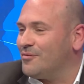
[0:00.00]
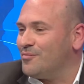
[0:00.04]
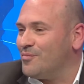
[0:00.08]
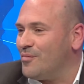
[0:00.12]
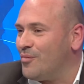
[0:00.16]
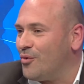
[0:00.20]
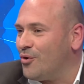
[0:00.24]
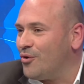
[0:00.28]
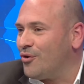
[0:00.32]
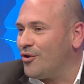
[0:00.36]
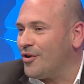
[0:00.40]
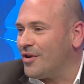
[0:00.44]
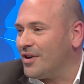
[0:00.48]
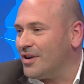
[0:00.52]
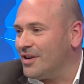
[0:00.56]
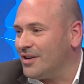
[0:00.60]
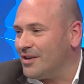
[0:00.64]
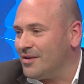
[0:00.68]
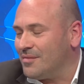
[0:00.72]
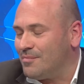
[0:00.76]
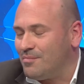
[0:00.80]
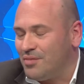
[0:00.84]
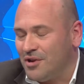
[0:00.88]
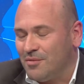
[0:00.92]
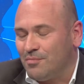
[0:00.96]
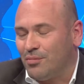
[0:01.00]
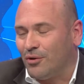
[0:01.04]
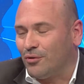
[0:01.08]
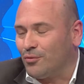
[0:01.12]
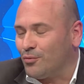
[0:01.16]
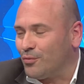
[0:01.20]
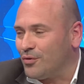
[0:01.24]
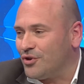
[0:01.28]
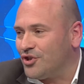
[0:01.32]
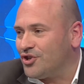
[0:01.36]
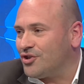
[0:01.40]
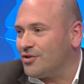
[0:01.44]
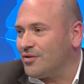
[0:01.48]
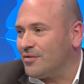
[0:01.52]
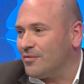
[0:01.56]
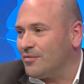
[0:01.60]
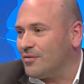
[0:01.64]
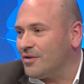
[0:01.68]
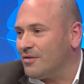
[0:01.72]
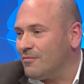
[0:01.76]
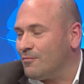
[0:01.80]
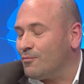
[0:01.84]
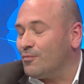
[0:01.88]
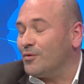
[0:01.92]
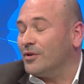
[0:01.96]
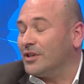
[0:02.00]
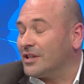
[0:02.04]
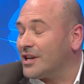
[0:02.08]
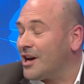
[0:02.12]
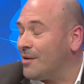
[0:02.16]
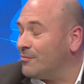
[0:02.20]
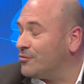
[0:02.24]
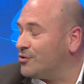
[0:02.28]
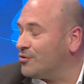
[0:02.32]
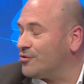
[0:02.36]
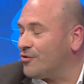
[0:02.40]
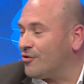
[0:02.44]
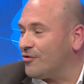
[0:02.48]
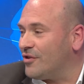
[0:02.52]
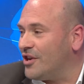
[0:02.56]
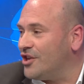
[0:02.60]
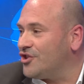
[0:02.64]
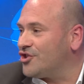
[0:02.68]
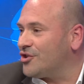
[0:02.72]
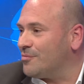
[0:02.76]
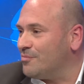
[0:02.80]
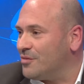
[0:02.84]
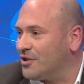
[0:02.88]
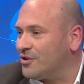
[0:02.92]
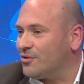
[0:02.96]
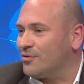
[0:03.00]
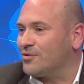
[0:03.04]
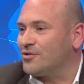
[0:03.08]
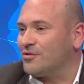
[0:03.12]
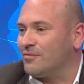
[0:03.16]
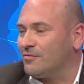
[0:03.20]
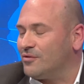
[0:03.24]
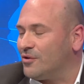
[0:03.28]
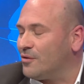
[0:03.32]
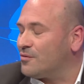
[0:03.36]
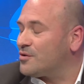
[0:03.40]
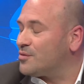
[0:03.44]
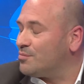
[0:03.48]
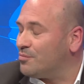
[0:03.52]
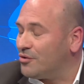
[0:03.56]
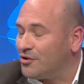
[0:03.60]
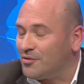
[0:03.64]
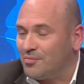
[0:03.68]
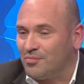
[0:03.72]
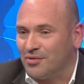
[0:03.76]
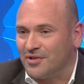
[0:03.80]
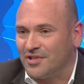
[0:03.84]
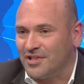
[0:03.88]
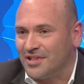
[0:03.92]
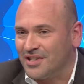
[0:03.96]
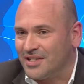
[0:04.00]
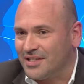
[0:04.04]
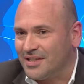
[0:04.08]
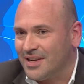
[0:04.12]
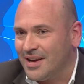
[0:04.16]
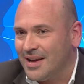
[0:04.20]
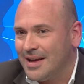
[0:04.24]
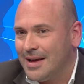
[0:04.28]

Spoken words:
more people which will come to Croatia because of those purposes.